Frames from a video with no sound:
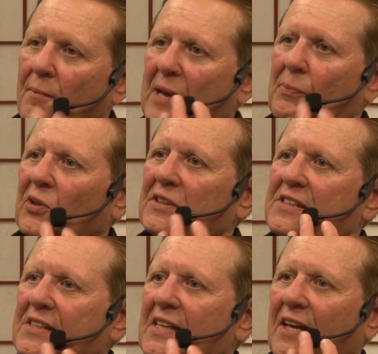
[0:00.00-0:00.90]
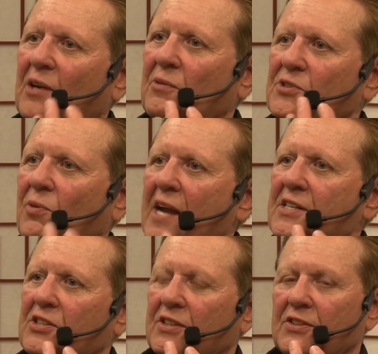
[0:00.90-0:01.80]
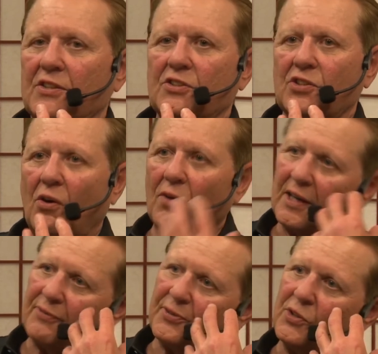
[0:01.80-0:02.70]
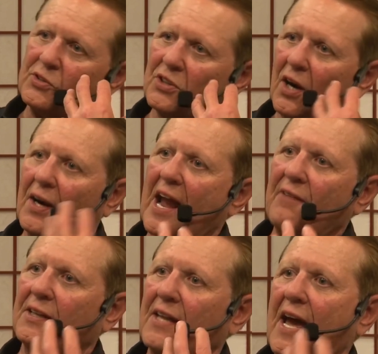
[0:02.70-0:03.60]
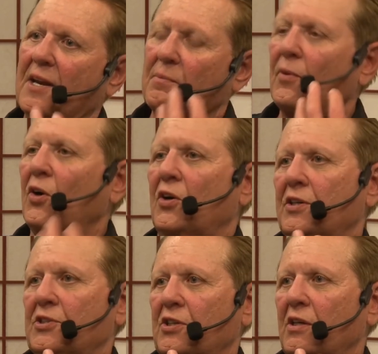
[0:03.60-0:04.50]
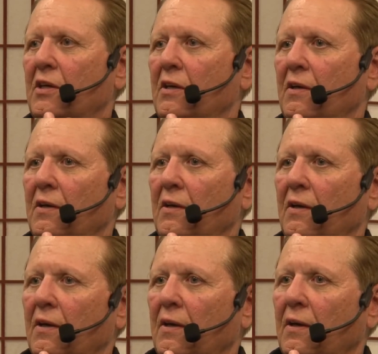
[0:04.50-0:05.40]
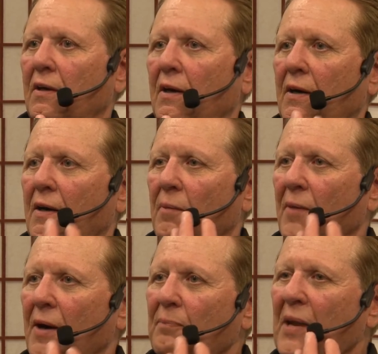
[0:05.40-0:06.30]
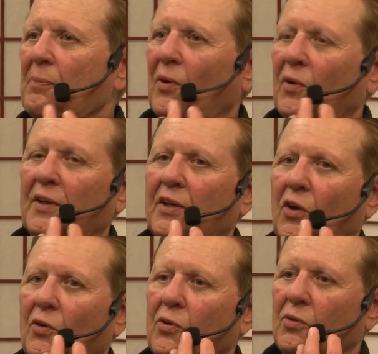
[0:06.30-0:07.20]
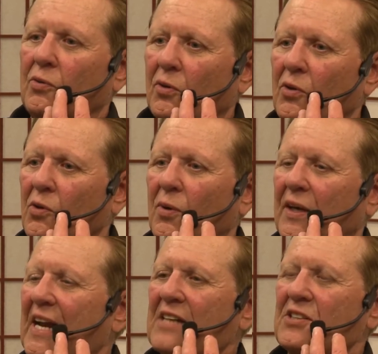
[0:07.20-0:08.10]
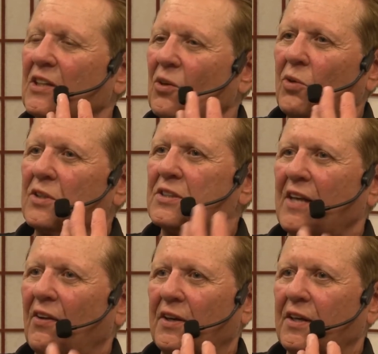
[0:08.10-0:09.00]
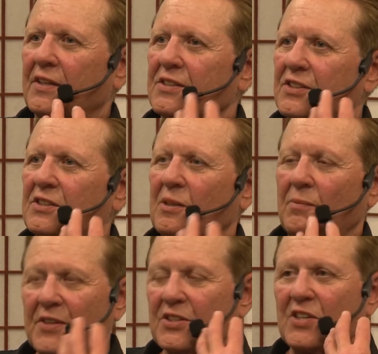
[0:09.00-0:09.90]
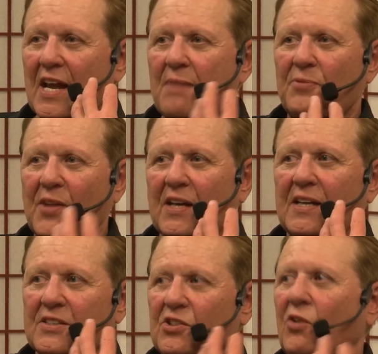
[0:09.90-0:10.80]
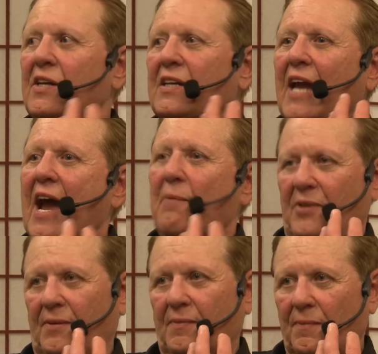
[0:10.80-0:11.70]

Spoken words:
People could see that it was righteous. And so if you start having that emerge among people, who are catching the worst hell into the system, the same thing is going to happen.